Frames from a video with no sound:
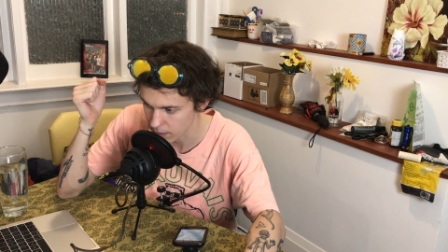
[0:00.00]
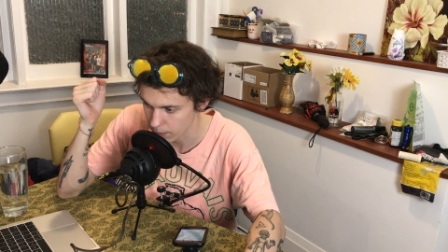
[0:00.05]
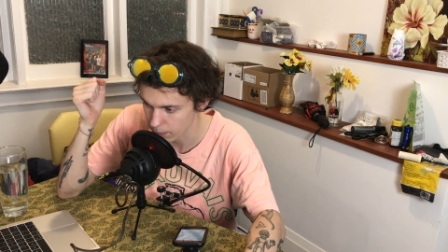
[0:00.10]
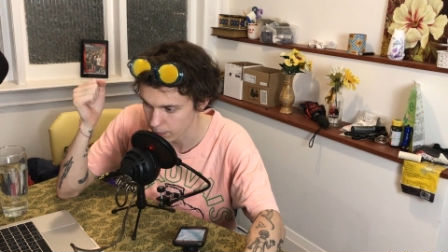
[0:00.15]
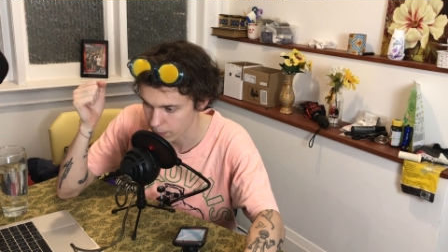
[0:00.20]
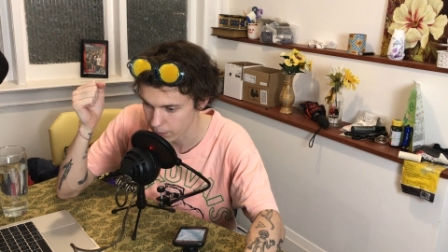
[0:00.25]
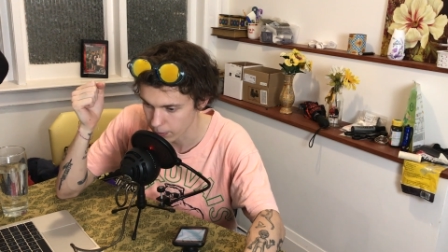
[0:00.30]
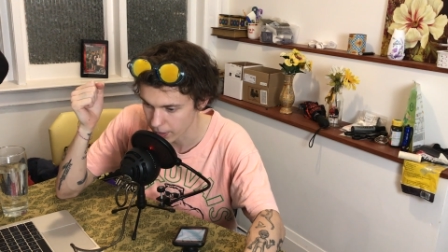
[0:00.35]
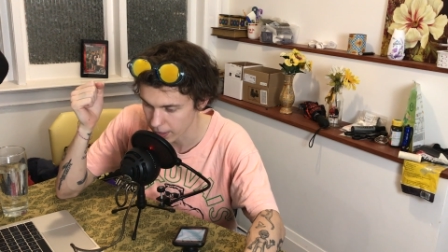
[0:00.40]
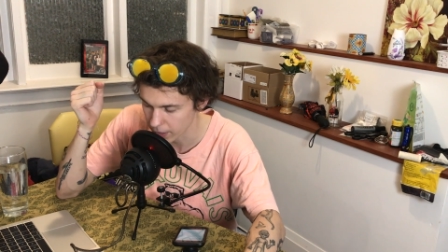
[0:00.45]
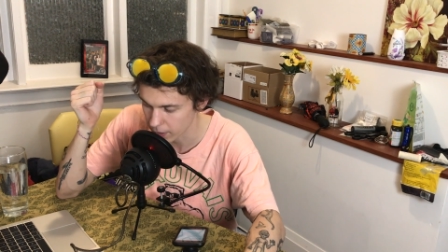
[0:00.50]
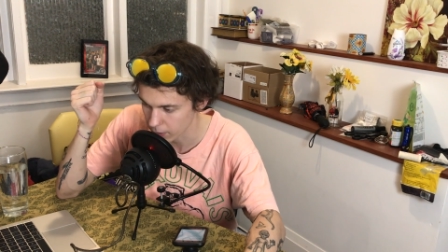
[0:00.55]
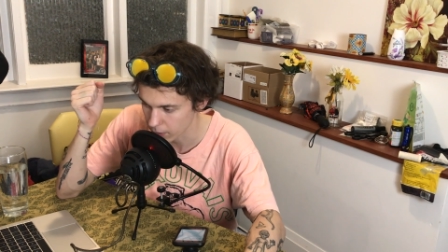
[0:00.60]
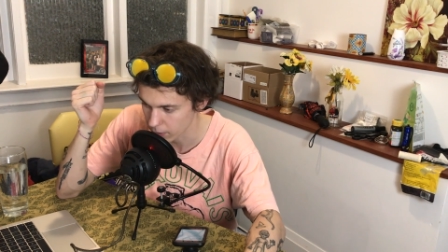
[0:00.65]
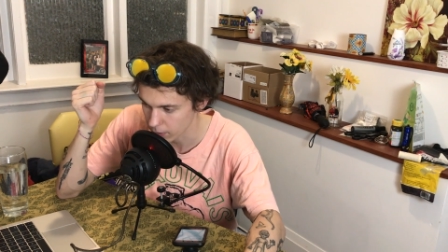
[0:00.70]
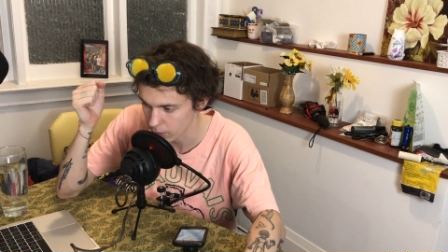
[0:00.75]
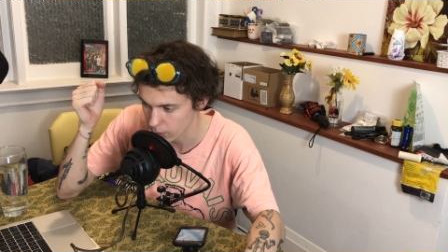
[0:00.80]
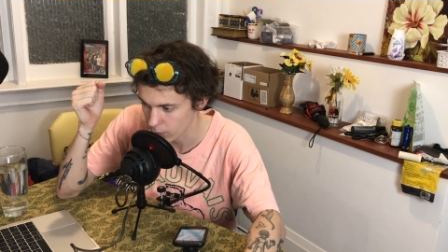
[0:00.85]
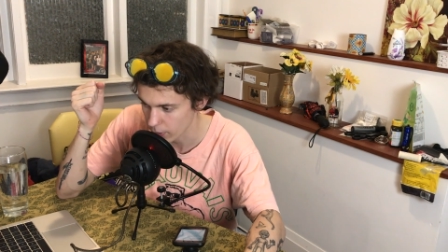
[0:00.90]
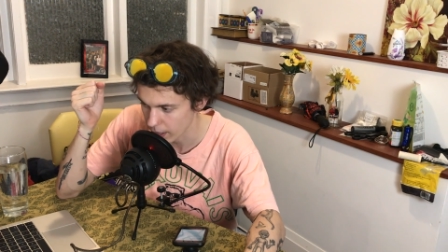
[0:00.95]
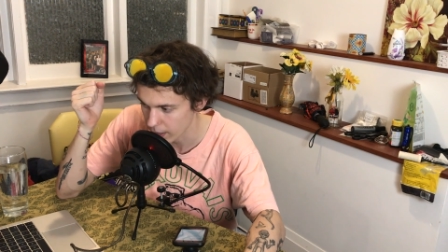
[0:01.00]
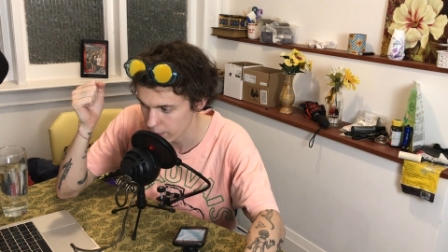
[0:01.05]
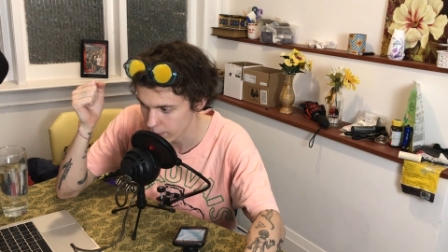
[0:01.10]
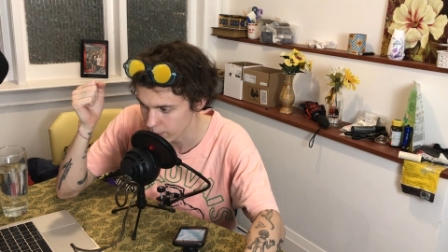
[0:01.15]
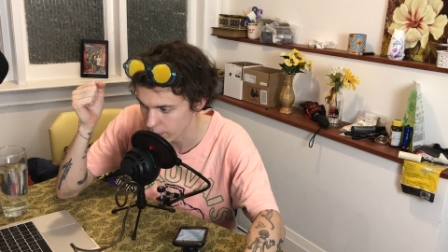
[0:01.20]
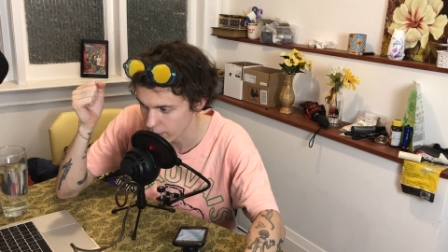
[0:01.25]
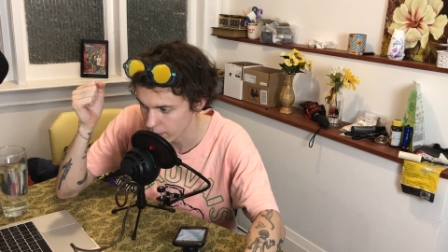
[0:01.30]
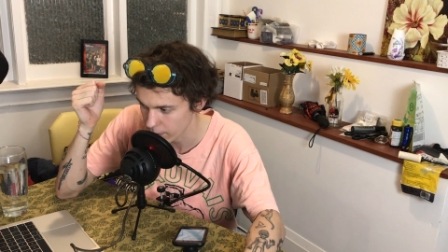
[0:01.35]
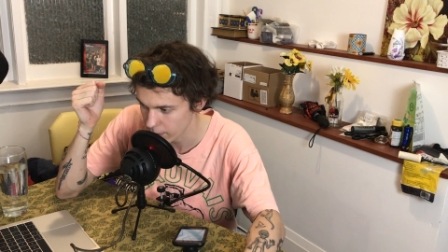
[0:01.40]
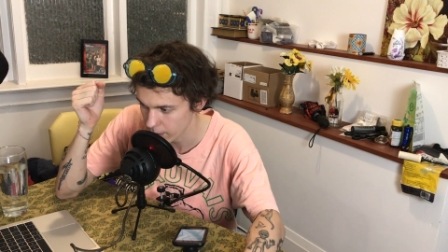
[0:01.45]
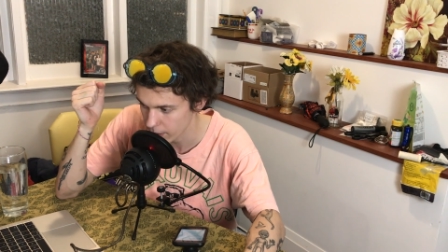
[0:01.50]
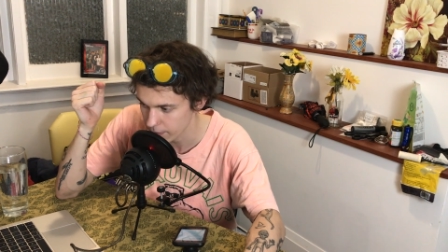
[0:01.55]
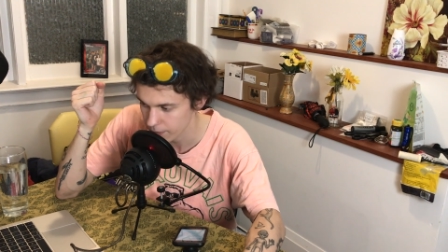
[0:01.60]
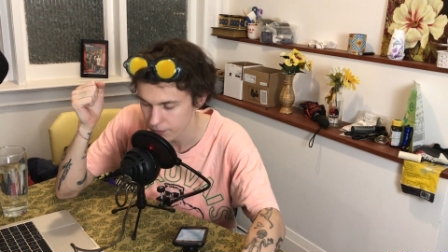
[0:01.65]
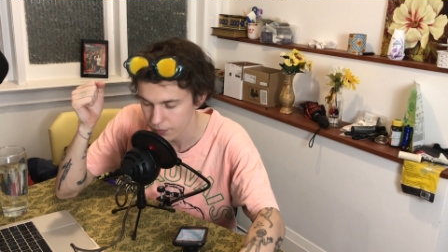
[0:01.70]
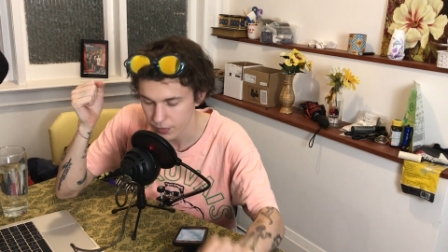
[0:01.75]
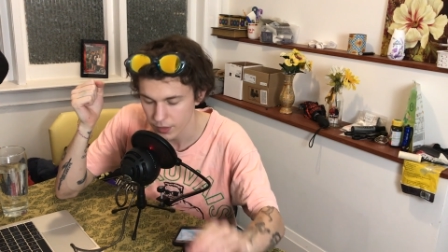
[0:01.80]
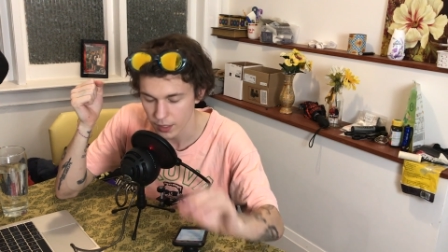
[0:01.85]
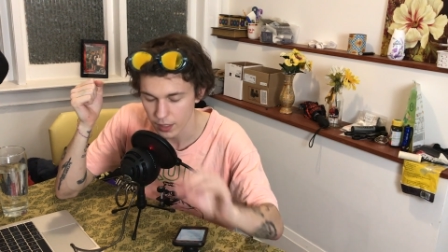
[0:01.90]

the biker ran in front of it.